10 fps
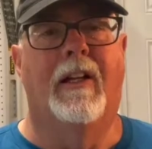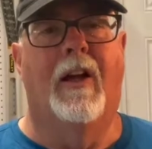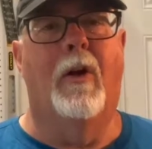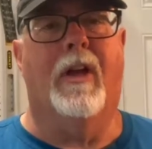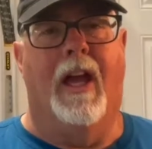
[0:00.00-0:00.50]

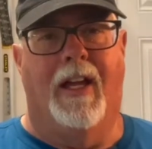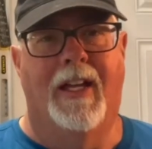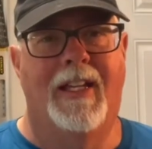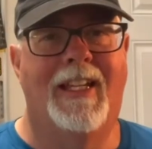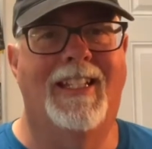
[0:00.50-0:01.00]
Okay,
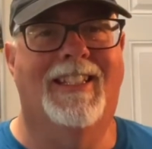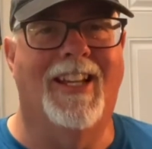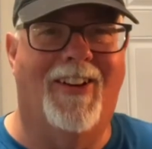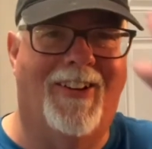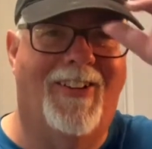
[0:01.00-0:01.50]

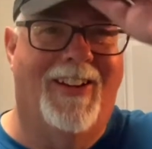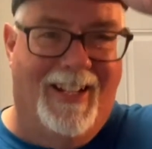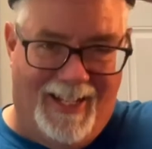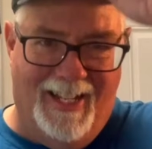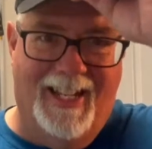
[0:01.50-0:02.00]
so
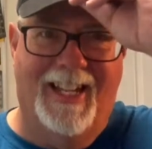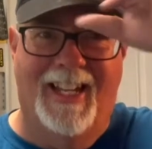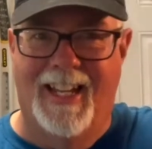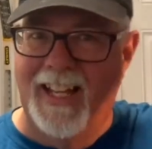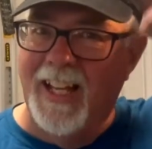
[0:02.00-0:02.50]

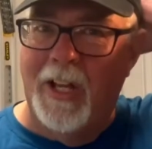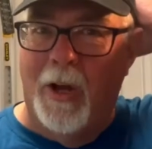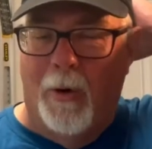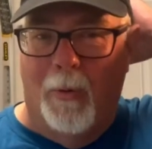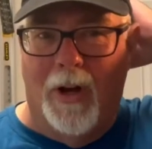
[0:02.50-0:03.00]

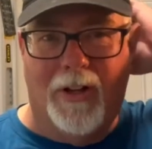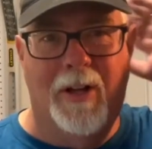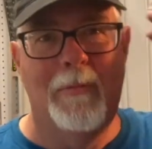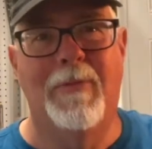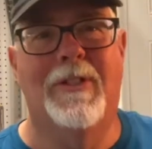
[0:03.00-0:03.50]

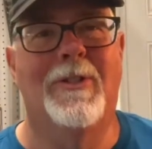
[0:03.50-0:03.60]
welcome